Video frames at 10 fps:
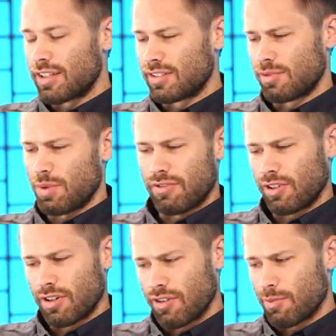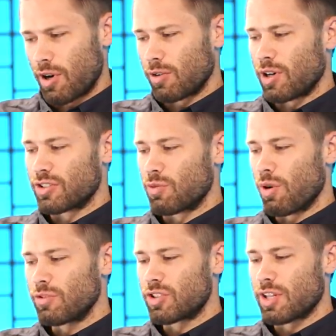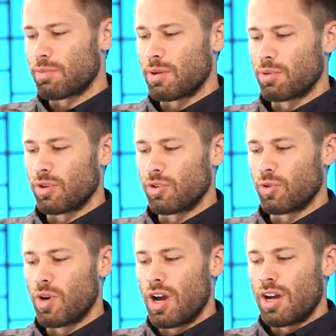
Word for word: this is a bit of a curveball question, what would you say to people who